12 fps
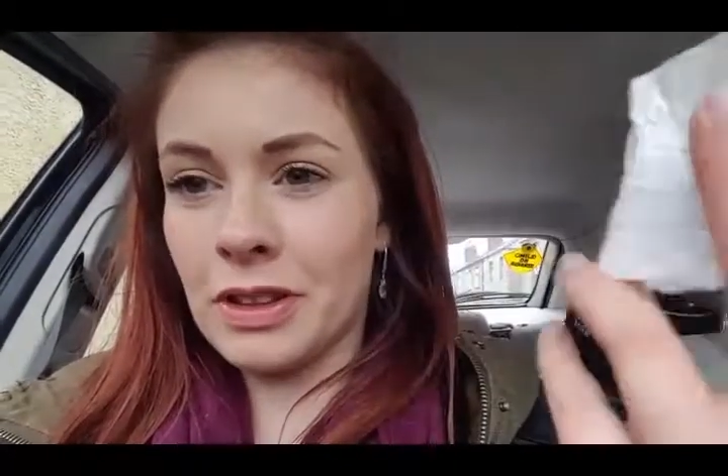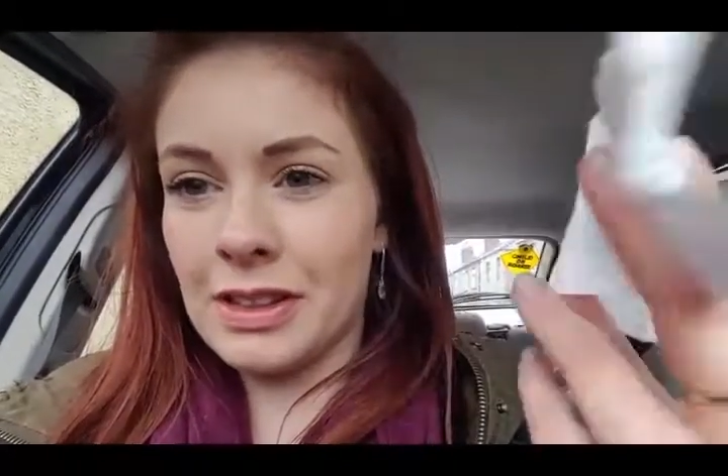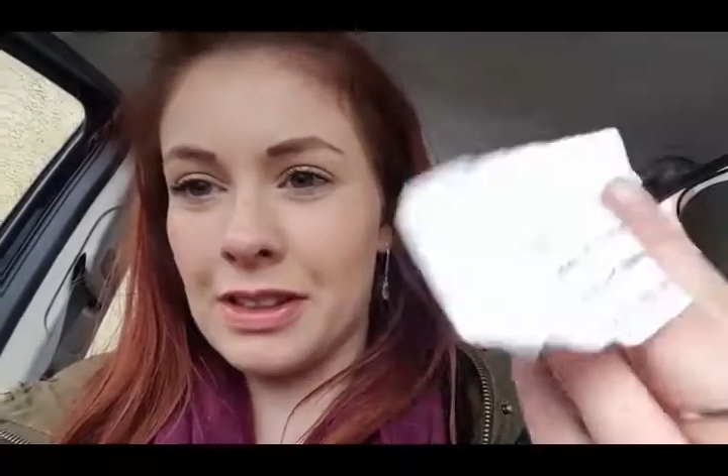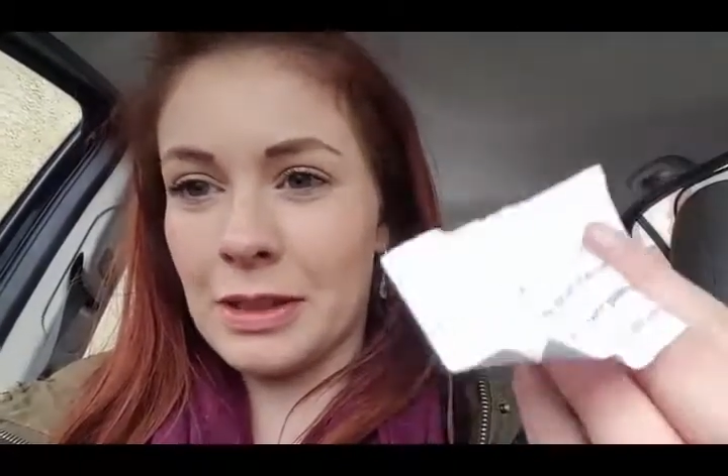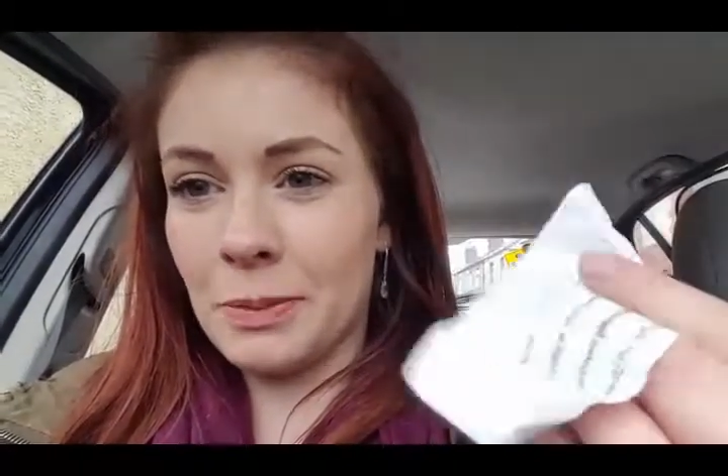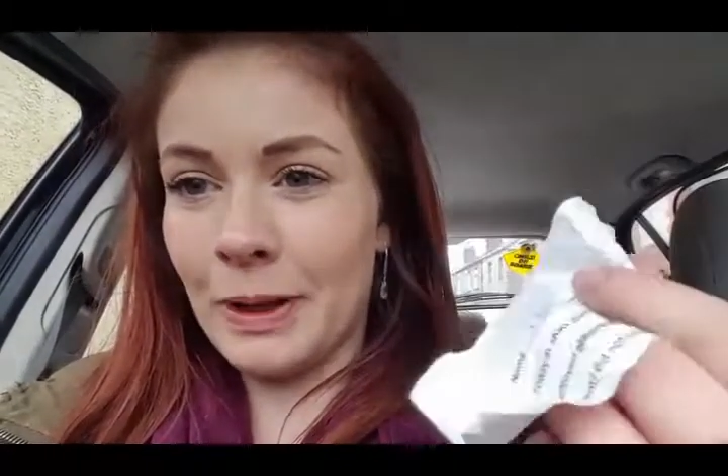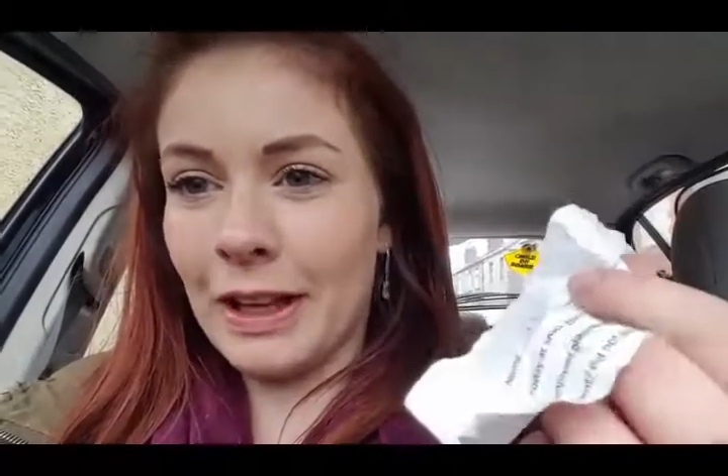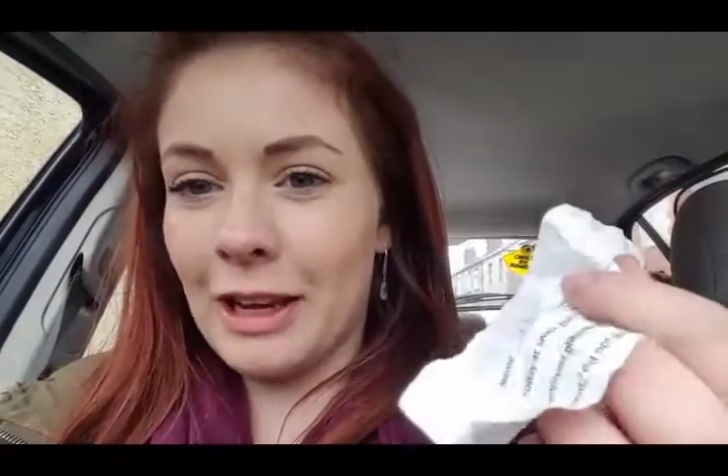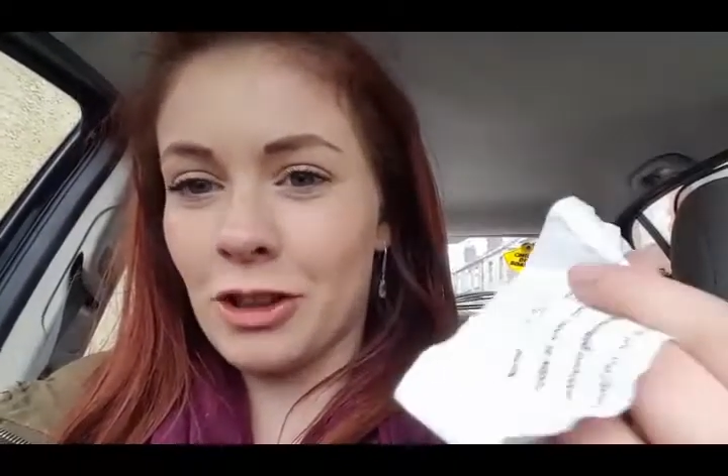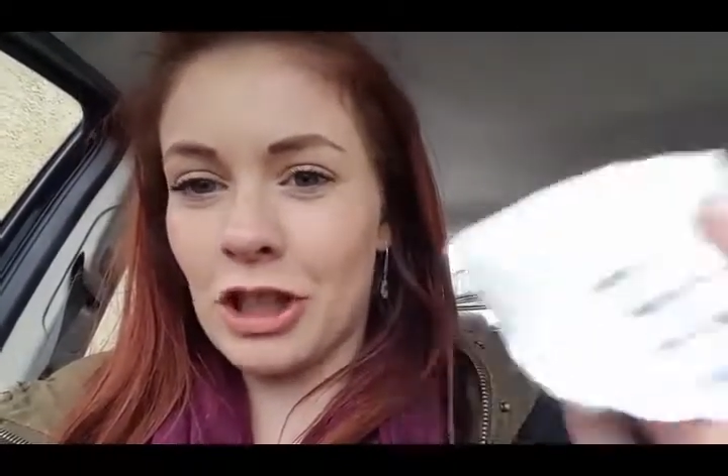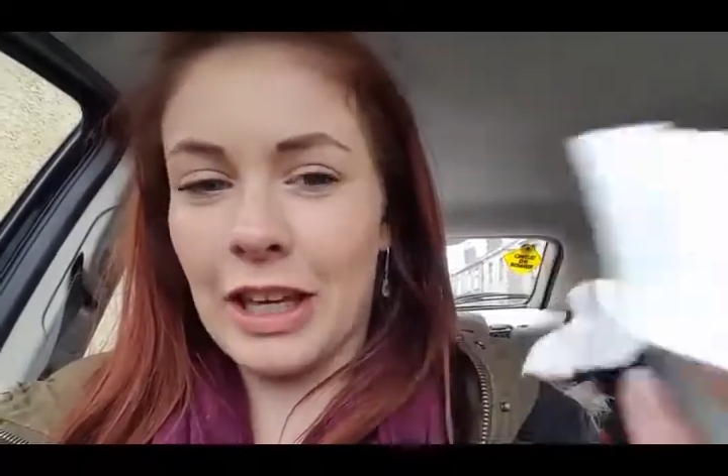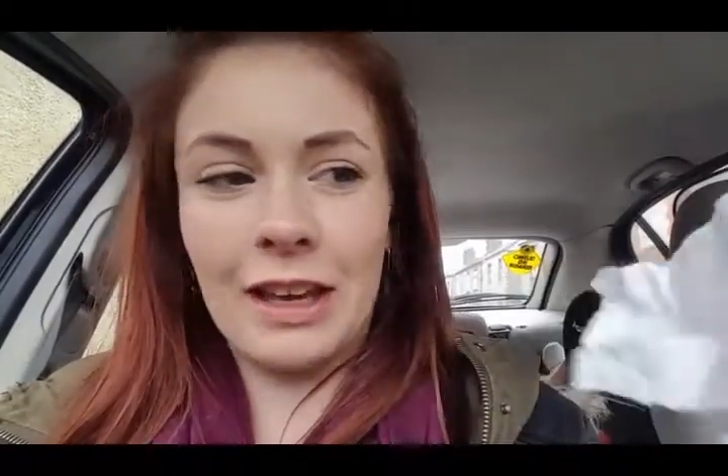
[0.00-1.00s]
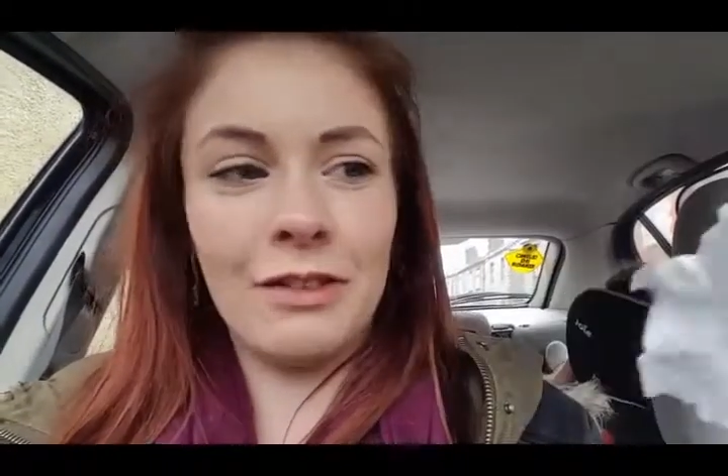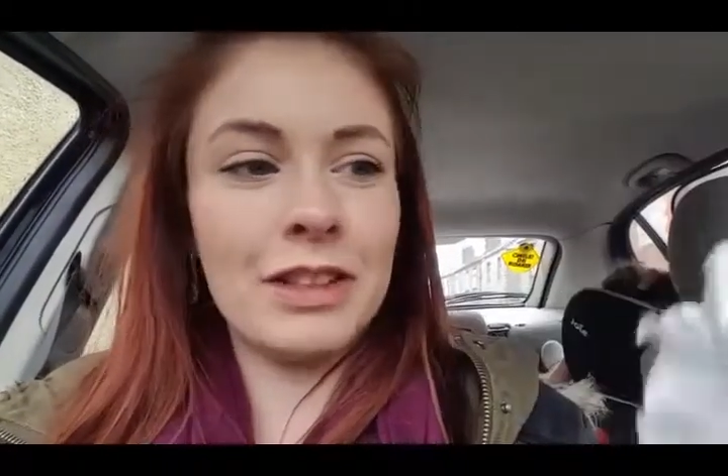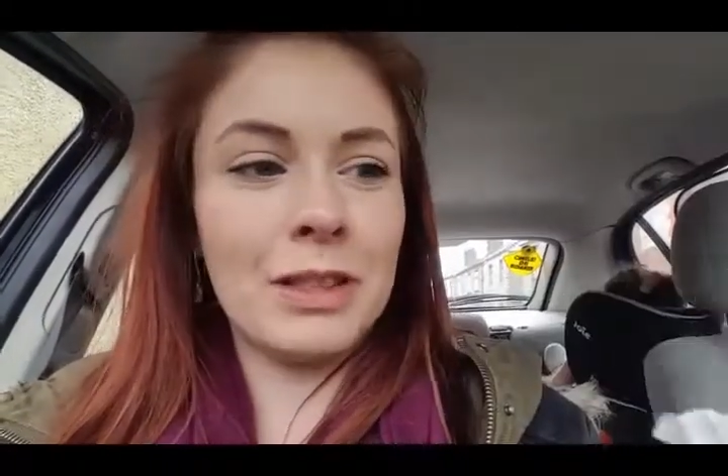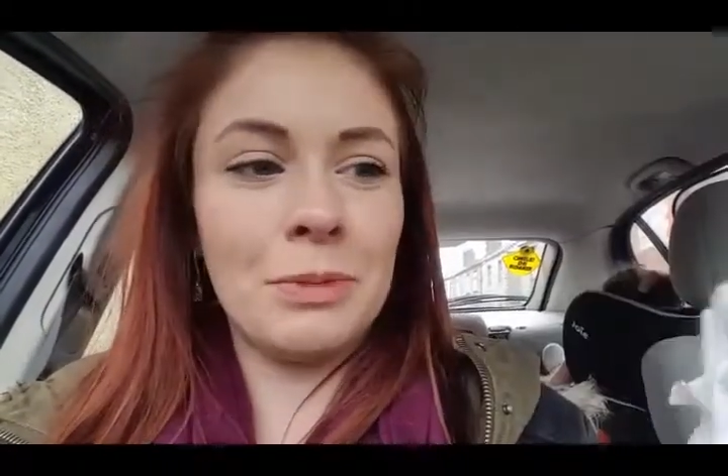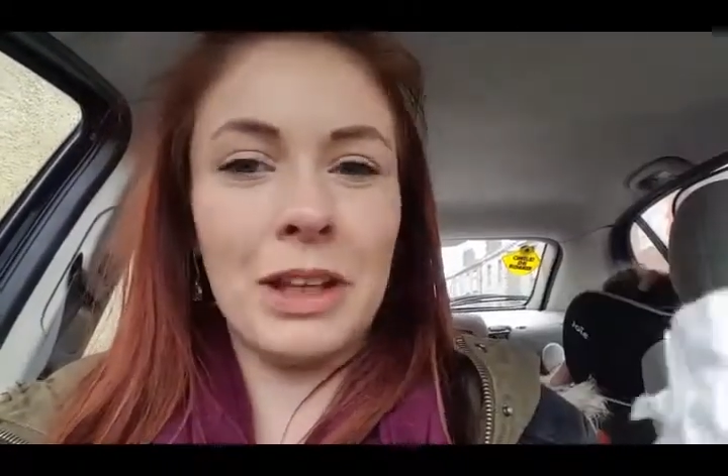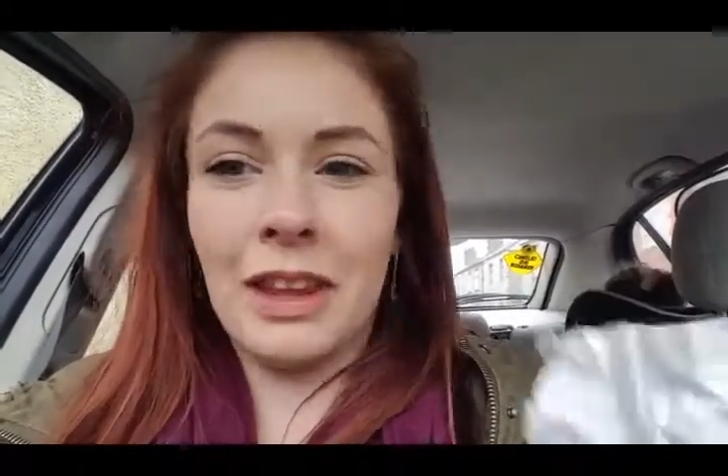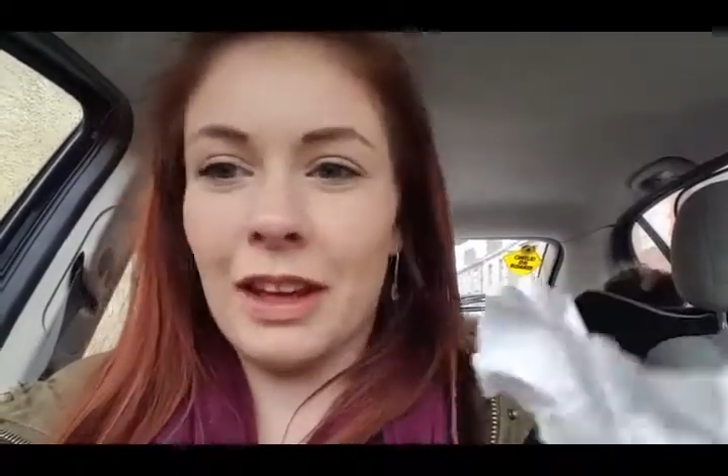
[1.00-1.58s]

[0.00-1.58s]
because Isabel actually gave it to me,